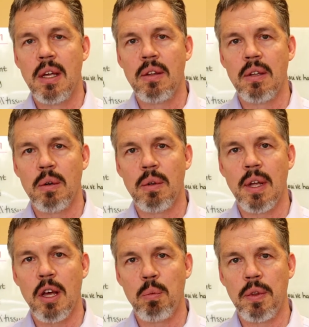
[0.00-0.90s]
that will
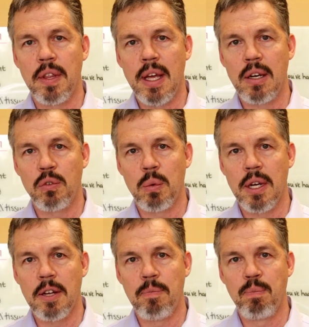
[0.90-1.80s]
help with that as
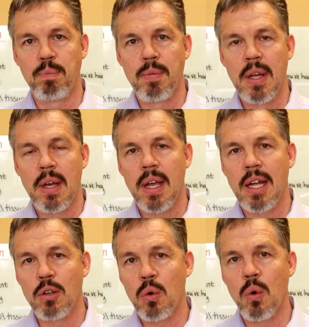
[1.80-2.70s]
well.
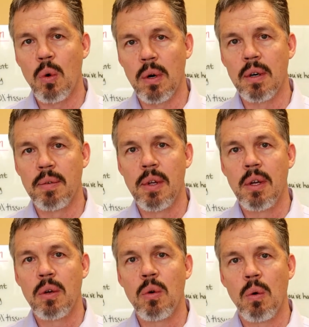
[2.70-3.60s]
And core.
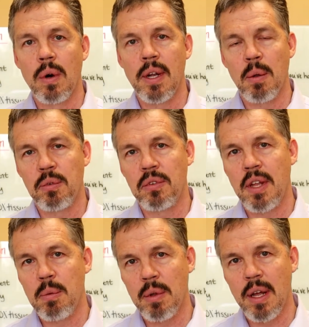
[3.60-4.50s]
core helps
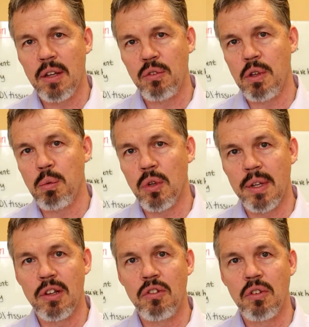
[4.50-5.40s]
stabilize so you put
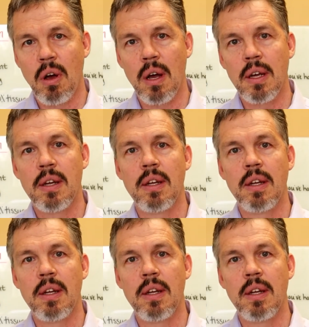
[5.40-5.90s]
less shock